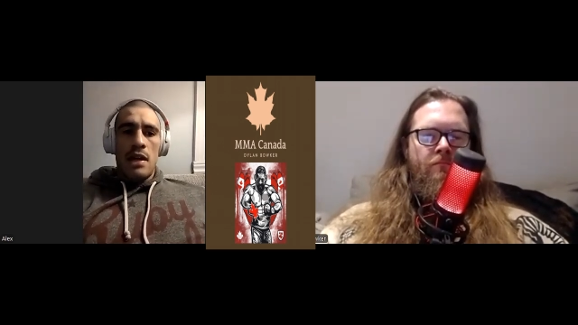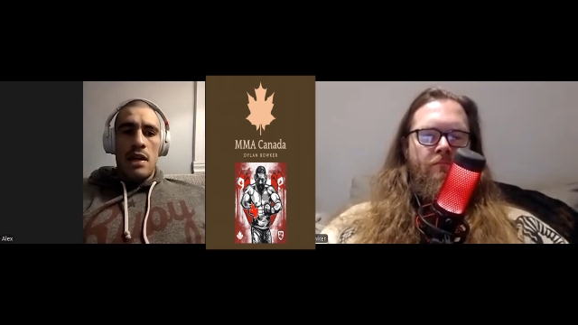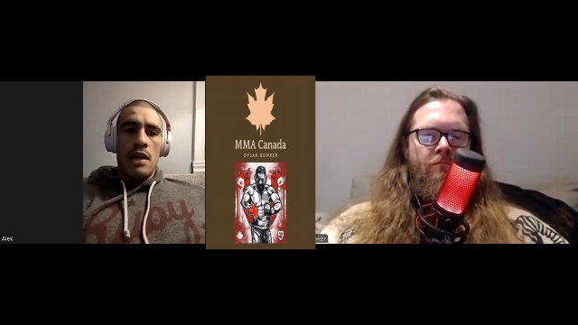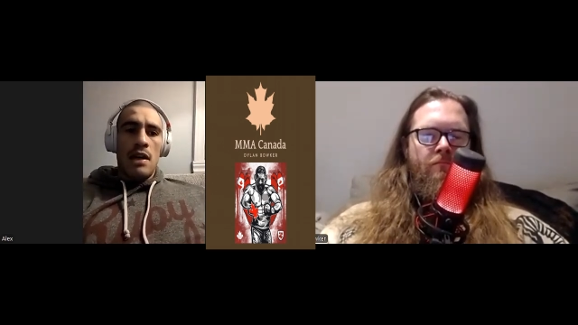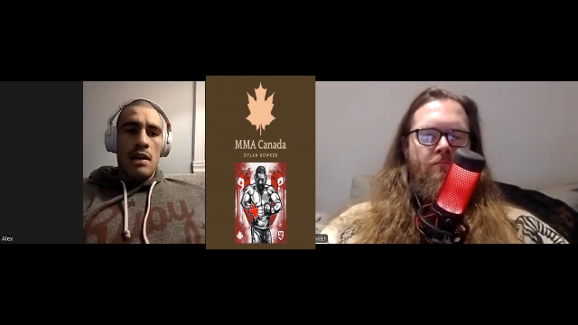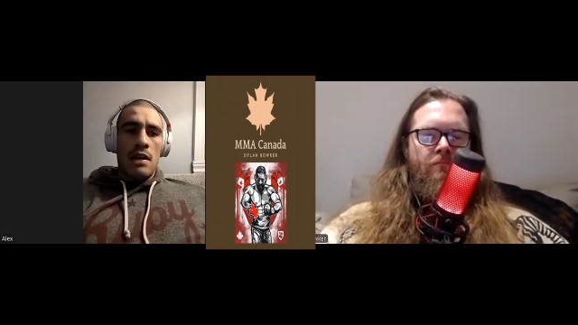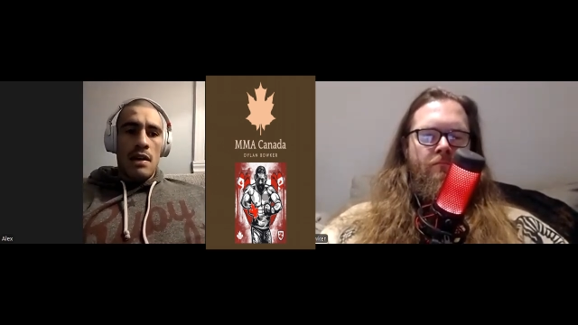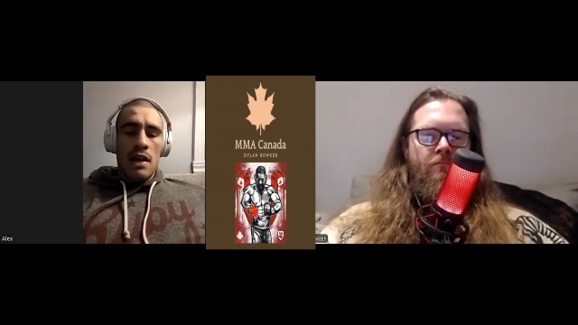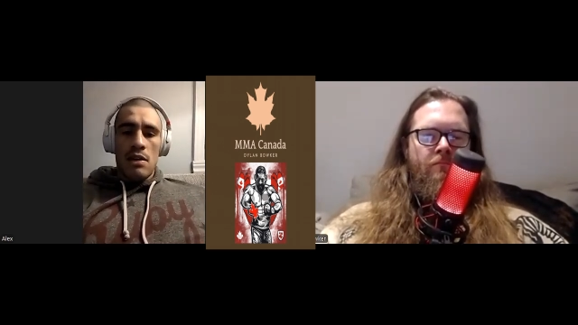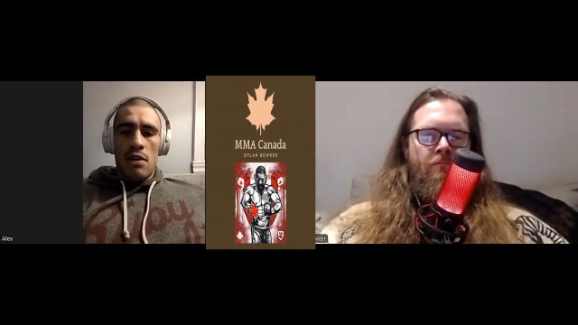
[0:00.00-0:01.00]

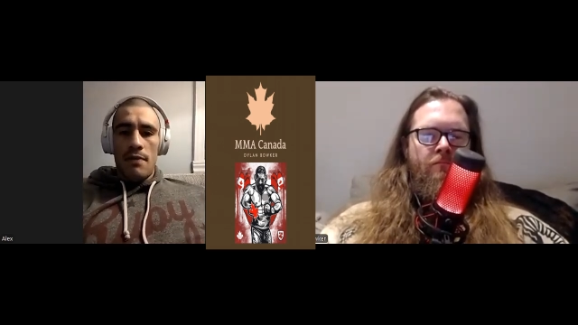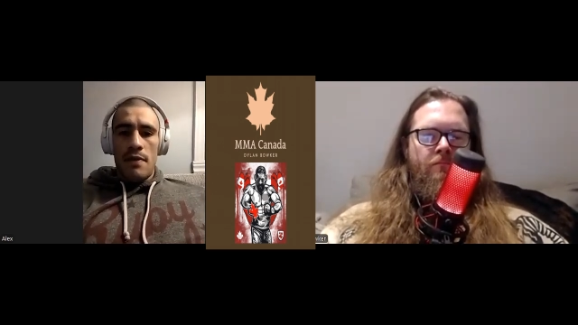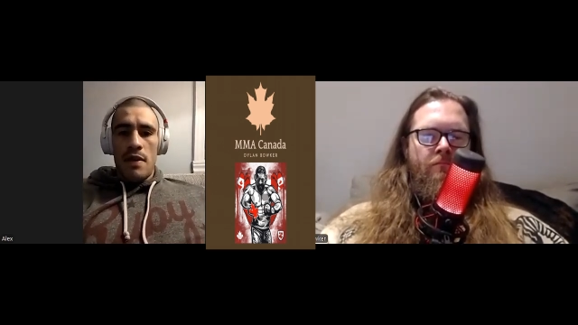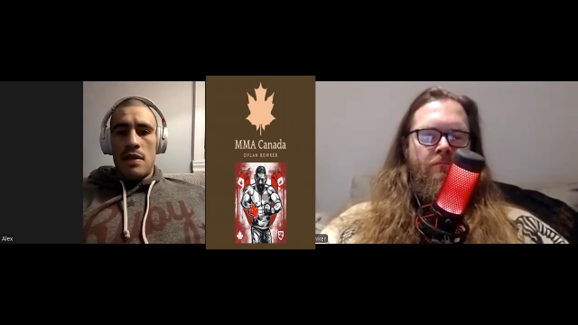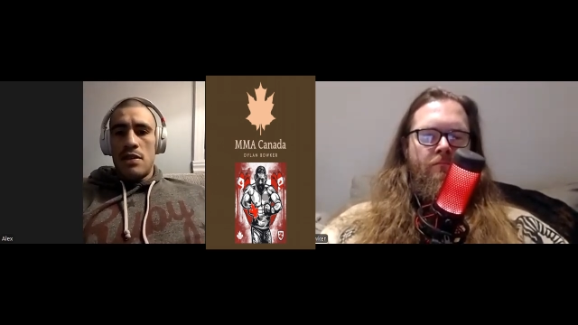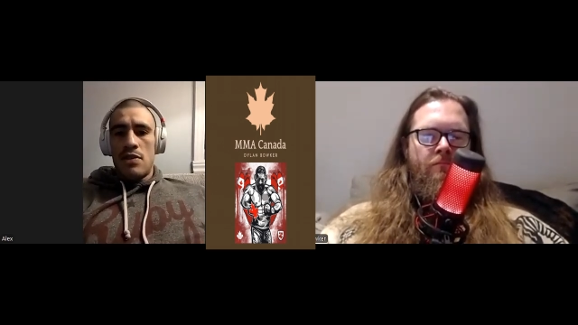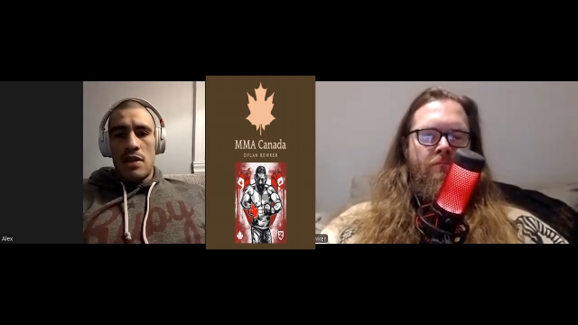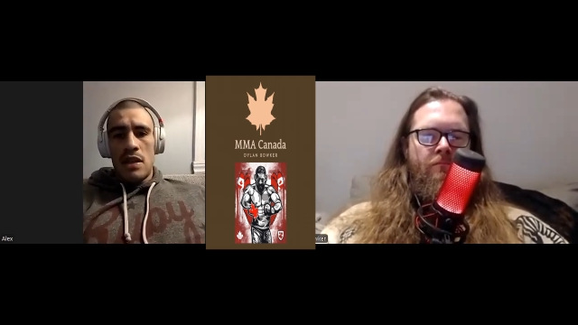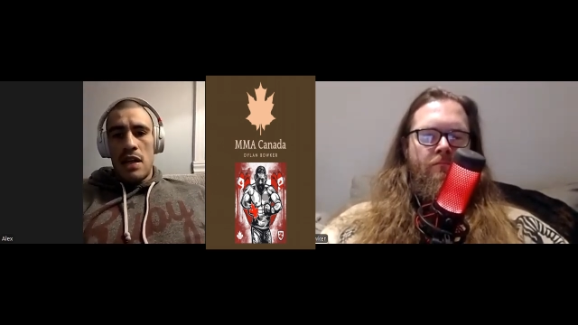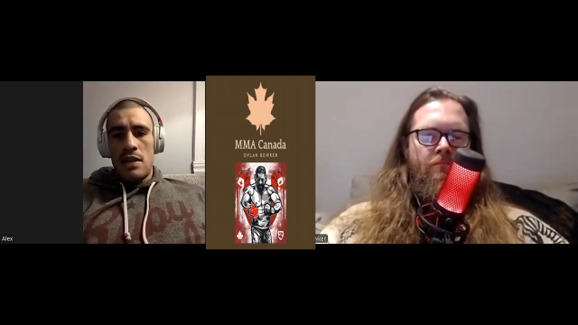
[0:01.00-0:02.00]
Speaker 1: and that confidence
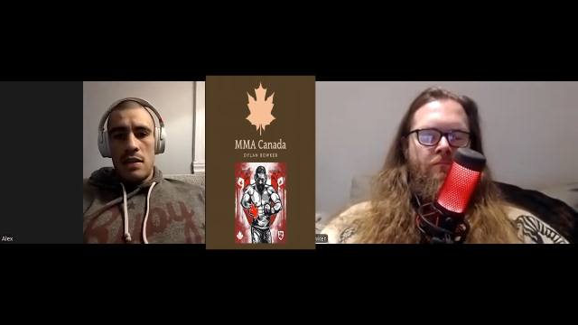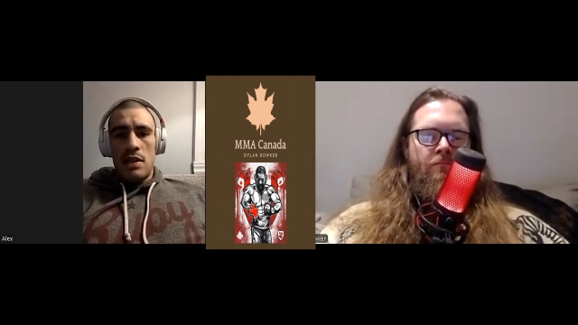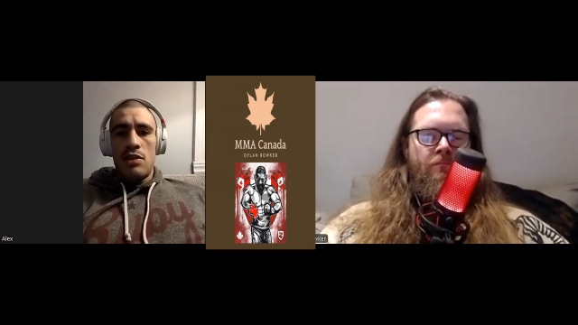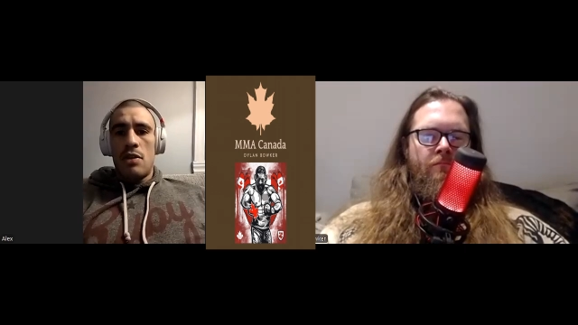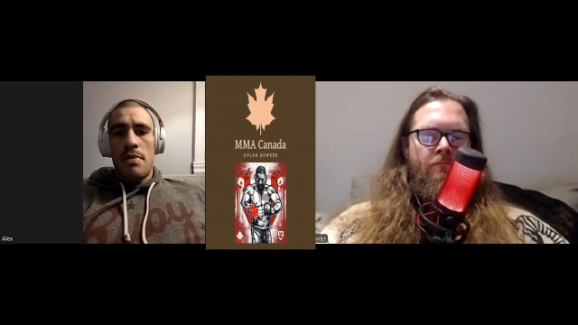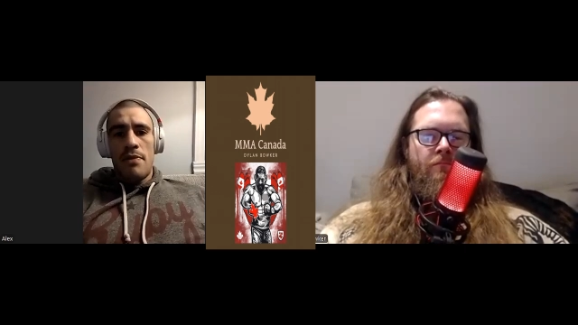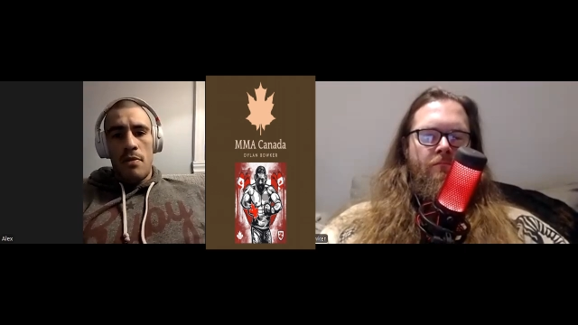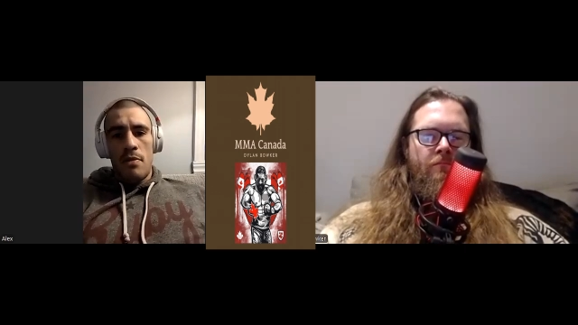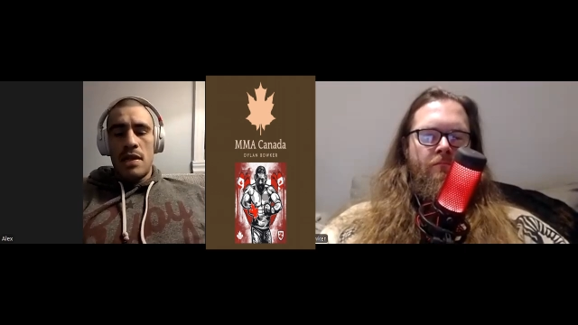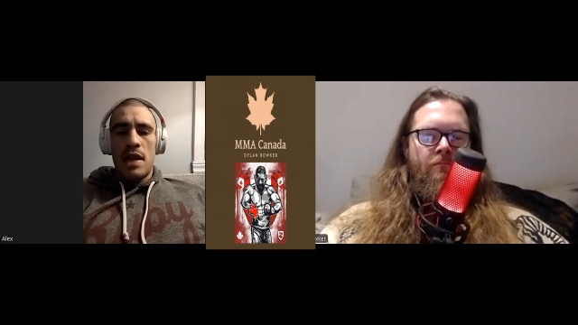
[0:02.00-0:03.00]
translates into the
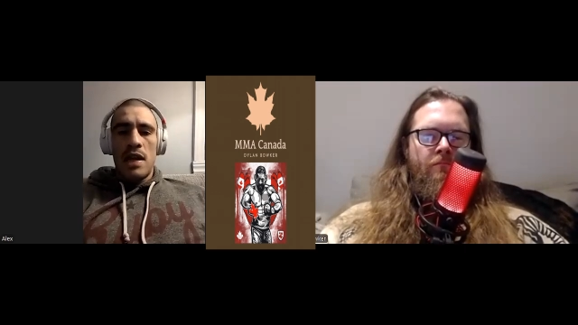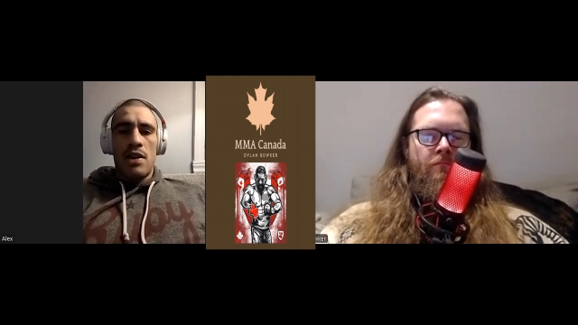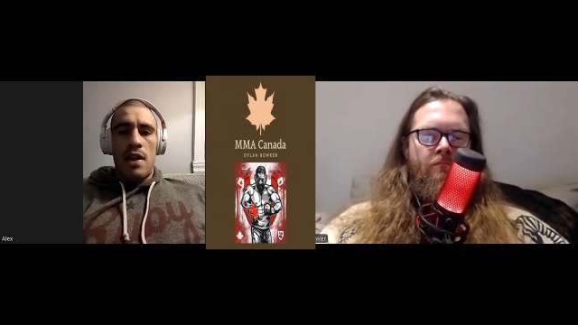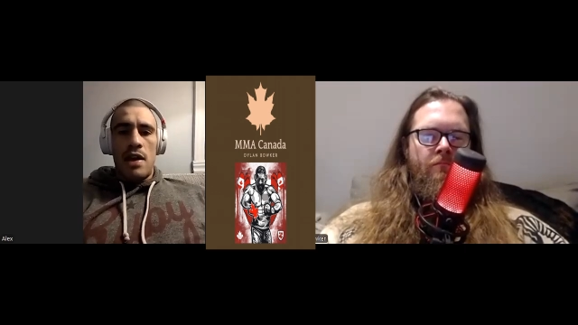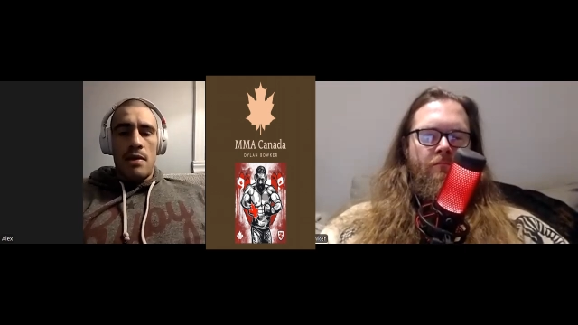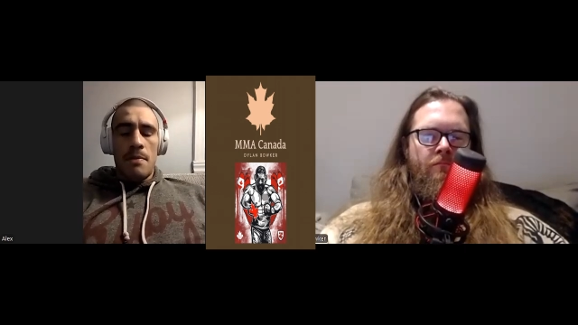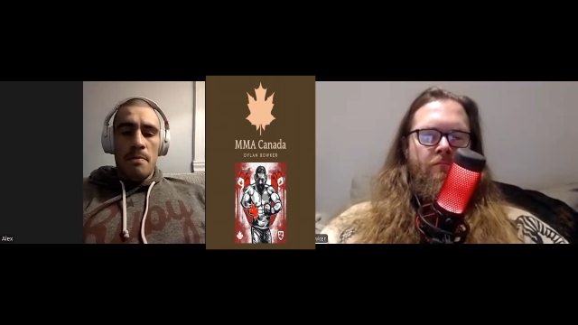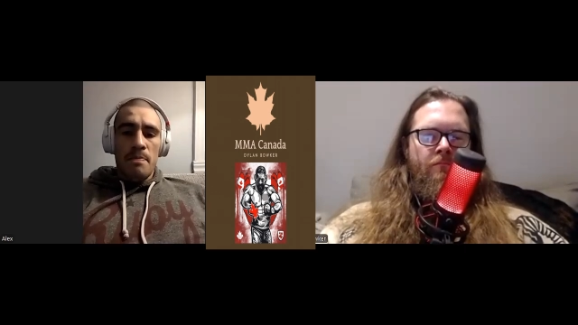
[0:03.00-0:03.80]
performance that i create